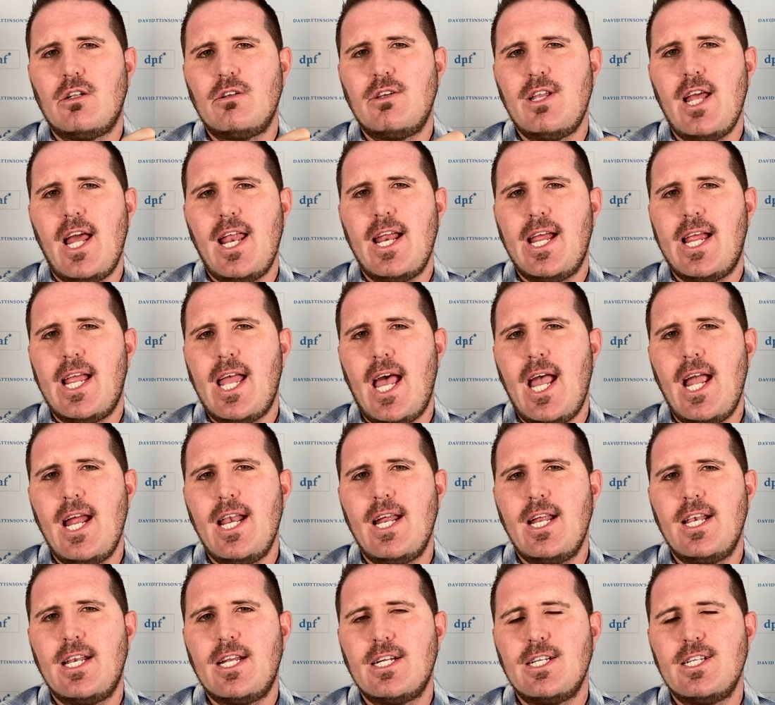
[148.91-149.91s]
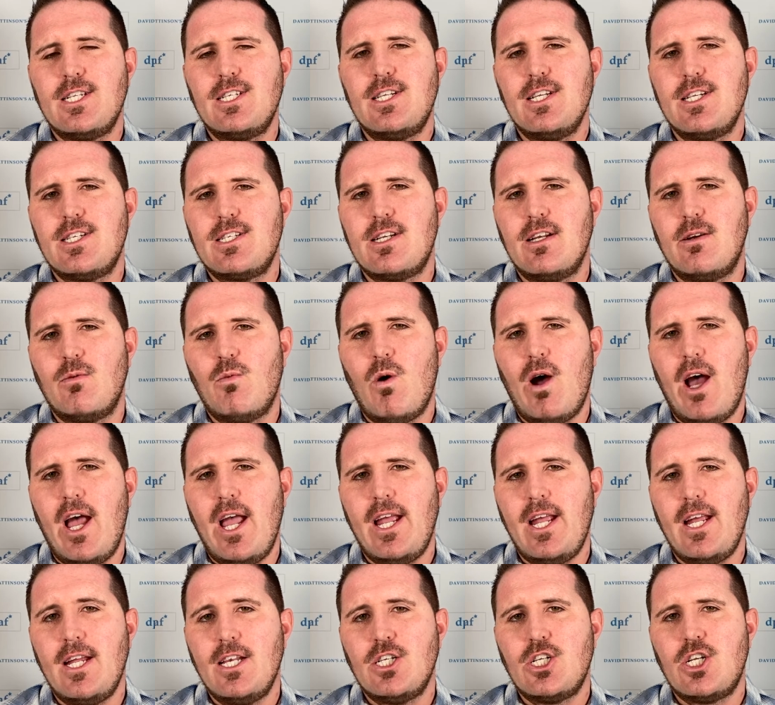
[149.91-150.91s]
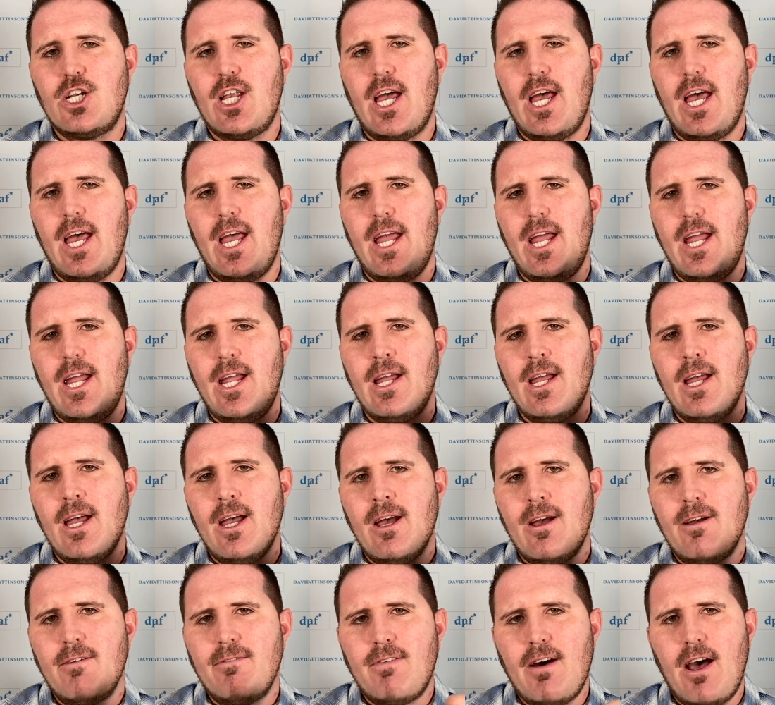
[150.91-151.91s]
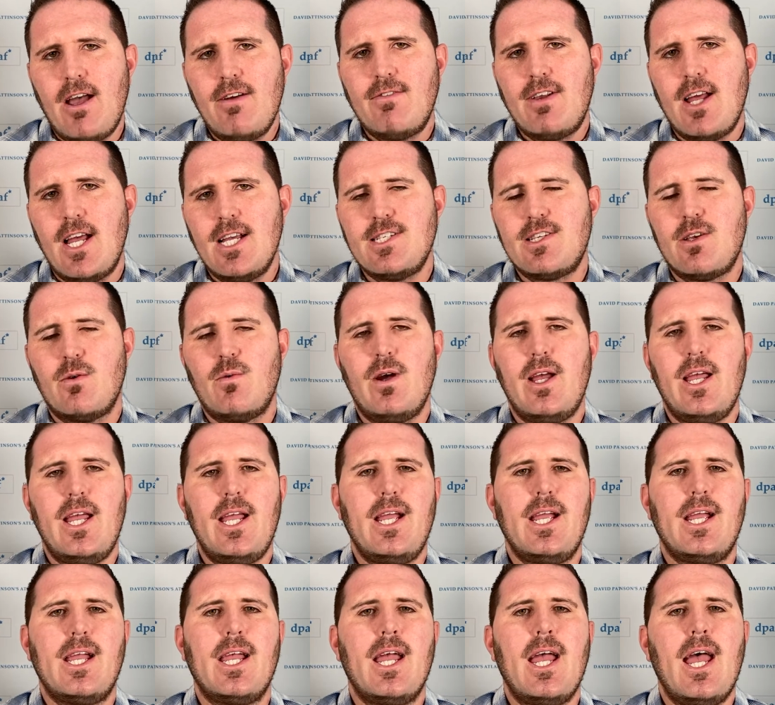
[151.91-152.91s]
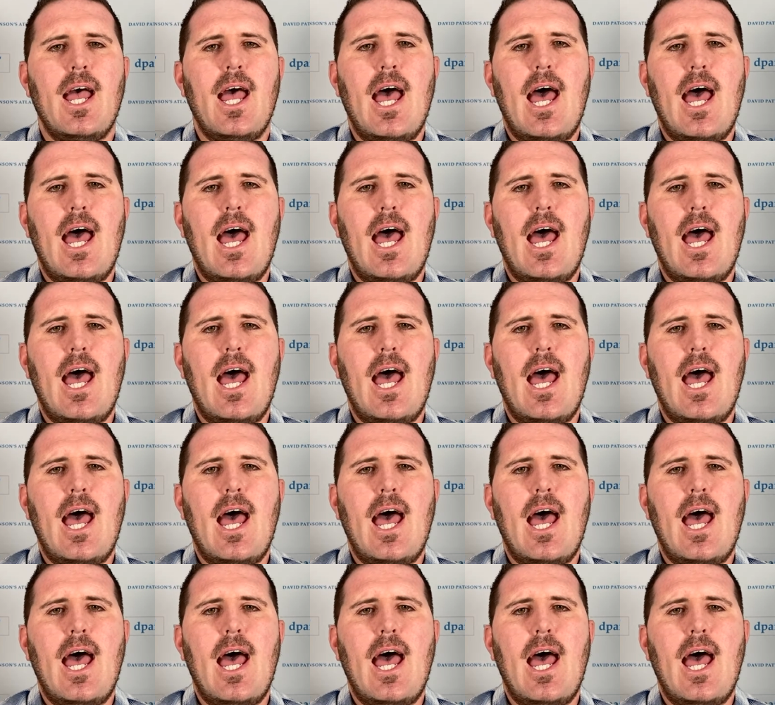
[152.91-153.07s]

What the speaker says: dedicated, consistent way each day, 5 days a week.